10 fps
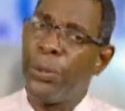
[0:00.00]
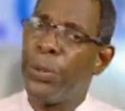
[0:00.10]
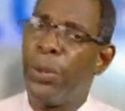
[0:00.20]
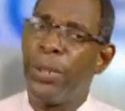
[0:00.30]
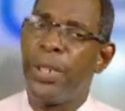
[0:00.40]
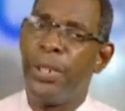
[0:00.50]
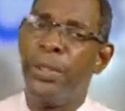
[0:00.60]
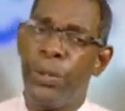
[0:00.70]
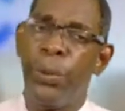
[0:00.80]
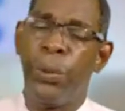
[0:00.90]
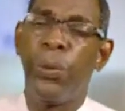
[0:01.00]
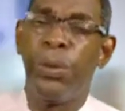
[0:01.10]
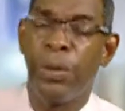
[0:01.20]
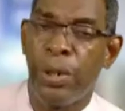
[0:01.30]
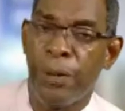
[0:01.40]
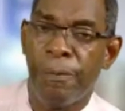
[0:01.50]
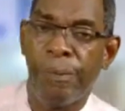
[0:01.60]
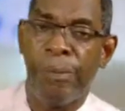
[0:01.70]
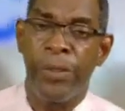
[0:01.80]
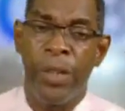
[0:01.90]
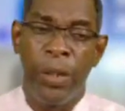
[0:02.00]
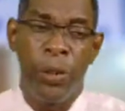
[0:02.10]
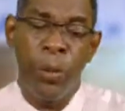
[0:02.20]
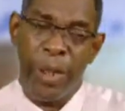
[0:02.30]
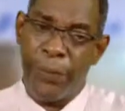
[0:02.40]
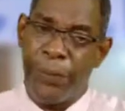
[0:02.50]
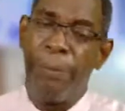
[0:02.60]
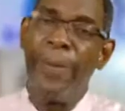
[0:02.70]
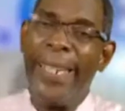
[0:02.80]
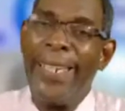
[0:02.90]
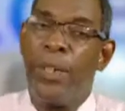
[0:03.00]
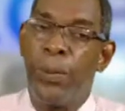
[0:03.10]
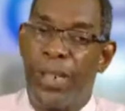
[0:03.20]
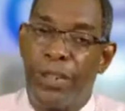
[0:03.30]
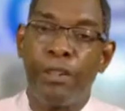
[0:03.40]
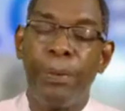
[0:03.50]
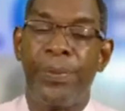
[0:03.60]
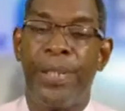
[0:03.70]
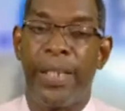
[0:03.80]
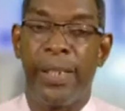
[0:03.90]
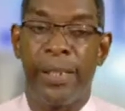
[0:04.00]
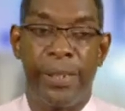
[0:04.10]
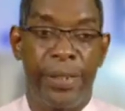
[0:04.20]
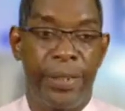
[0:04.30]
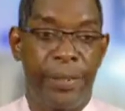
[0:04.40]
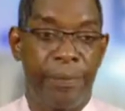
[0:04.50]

who don't know, who are not familiar with the scriptures,